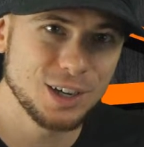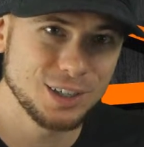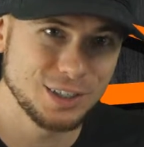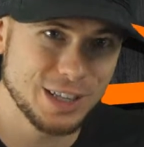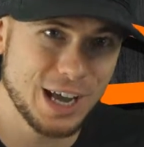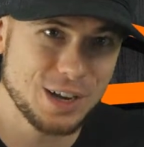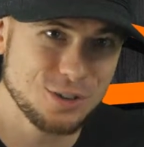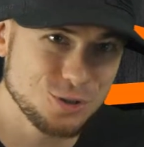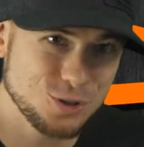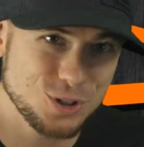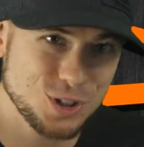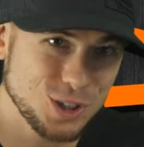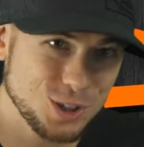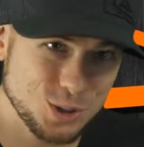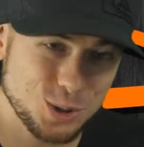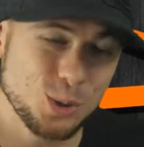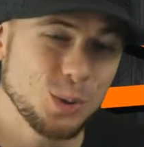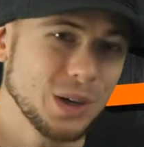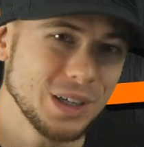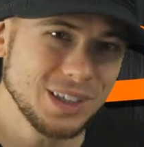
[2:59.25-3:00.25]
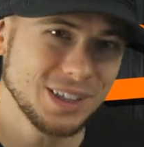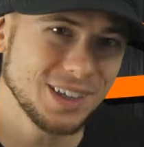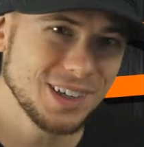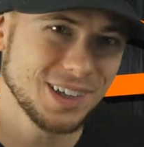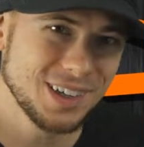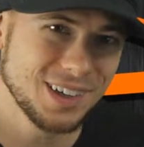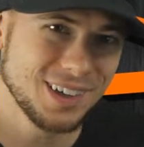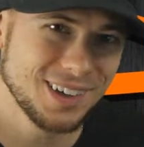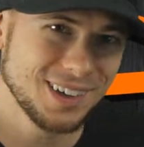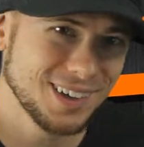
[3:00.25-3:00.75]
nitrogen to it?
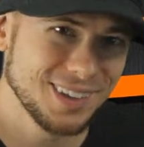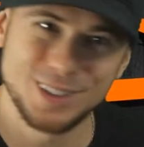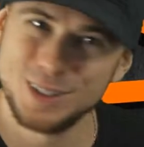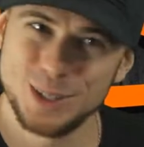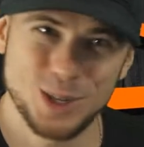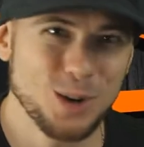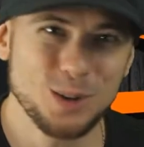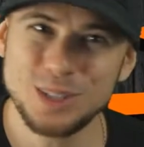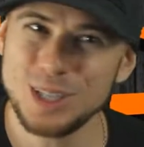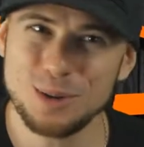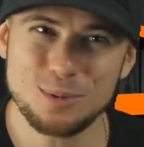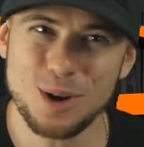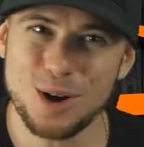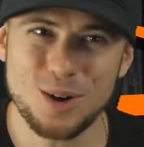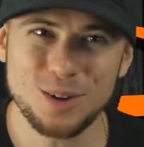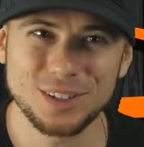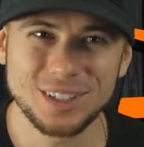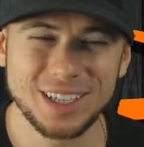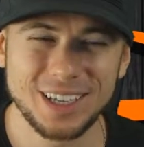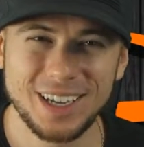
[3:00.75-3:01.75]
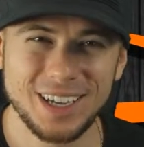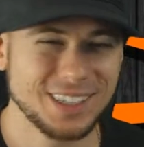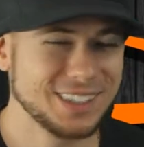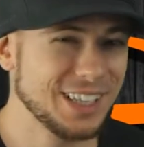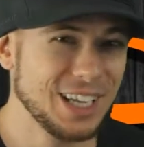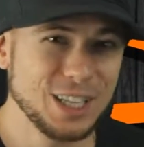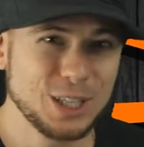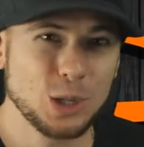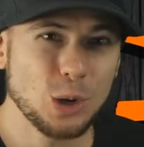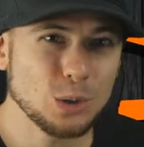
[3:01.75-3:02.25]
No, they won't.
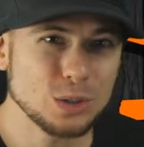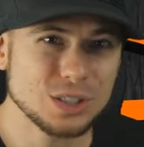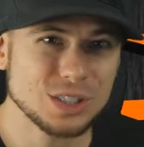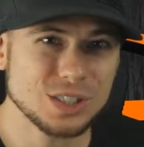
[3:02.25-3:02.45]
They don't